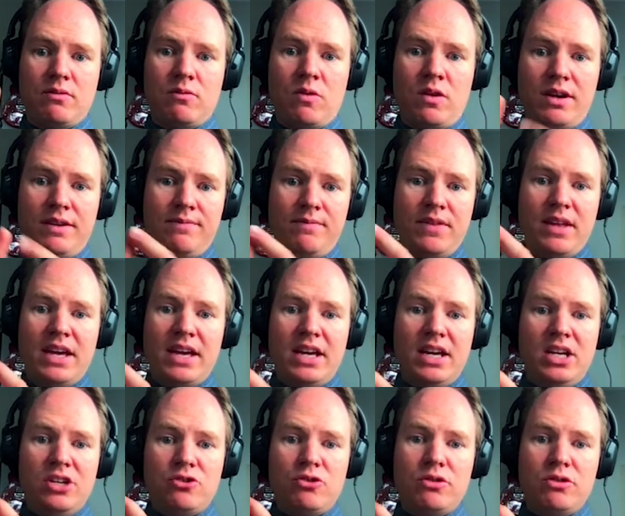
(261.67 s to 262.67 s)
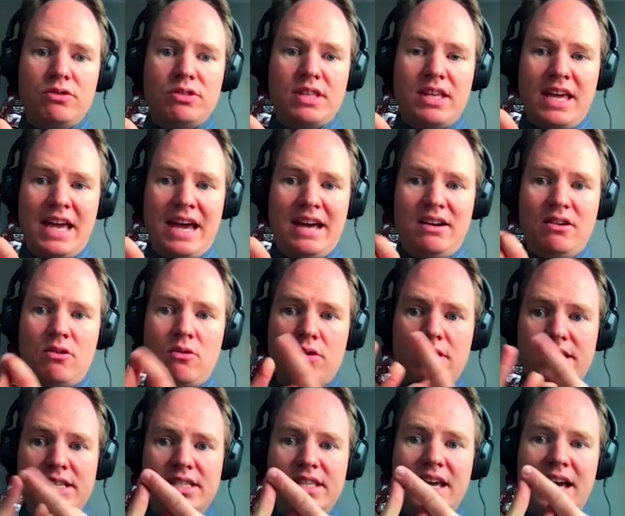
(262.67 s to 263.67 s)
1, introduce the
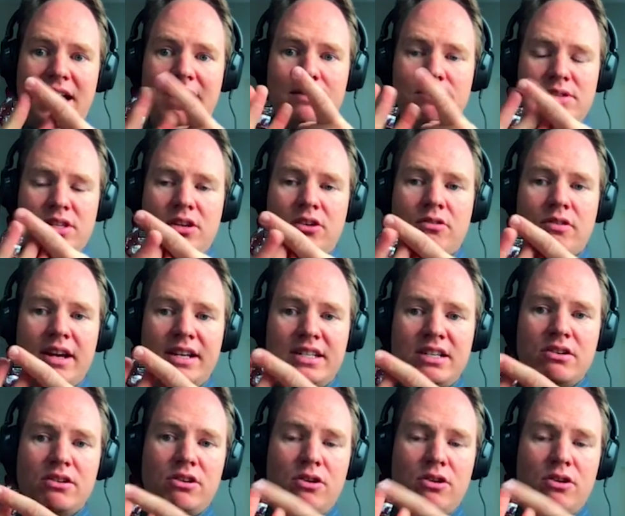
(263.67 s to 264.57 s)
categories, the items, and the criteria.